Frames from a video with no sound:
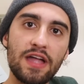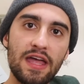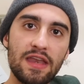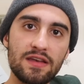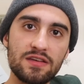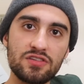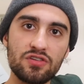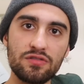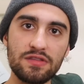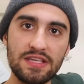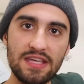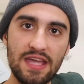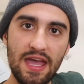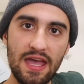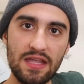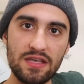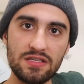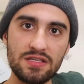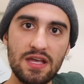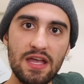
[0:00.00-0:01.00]
at it till the
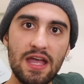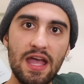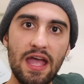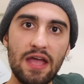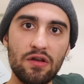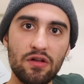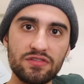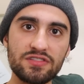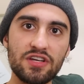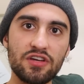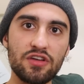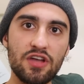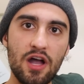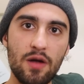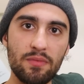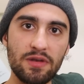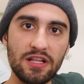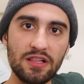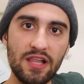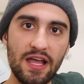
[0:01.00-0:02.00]
end, and I'll tell you
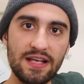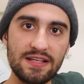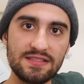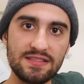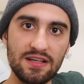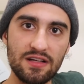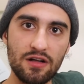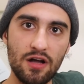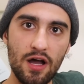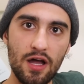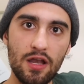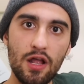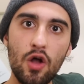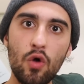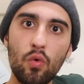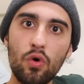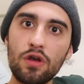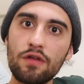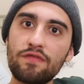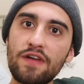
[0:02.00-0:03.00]
how many likes it got.
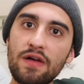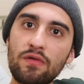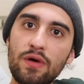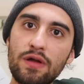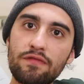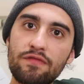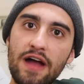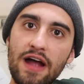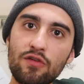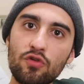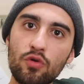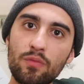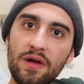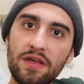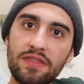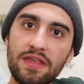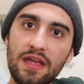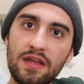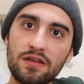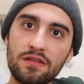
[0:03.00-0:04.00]
What if I went viral
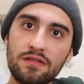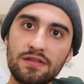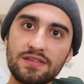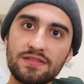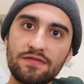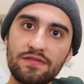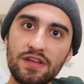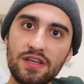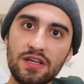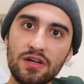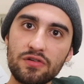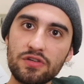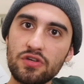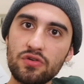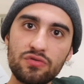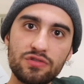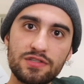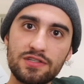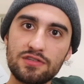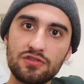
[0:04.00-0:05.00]
by the end of this video?
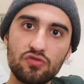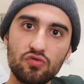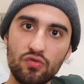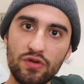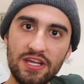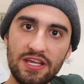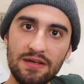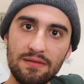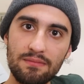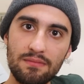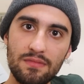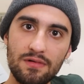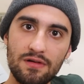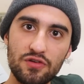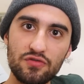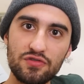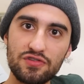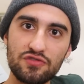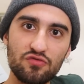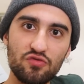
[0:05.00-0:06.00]
You'd scream.
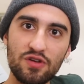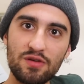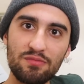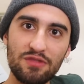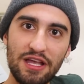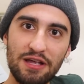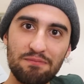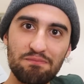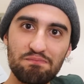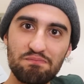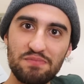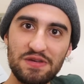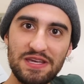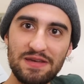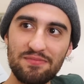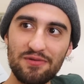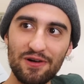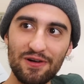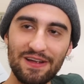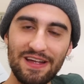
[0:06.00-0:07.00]
You'd scream like
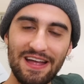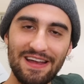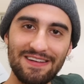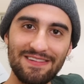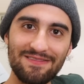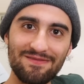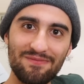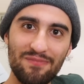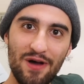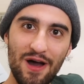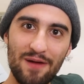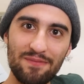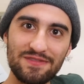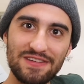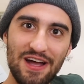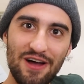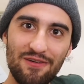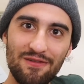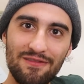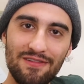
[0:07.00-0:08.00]
Bieber getting
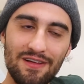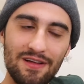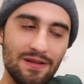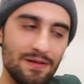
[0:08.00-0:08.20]
popped out.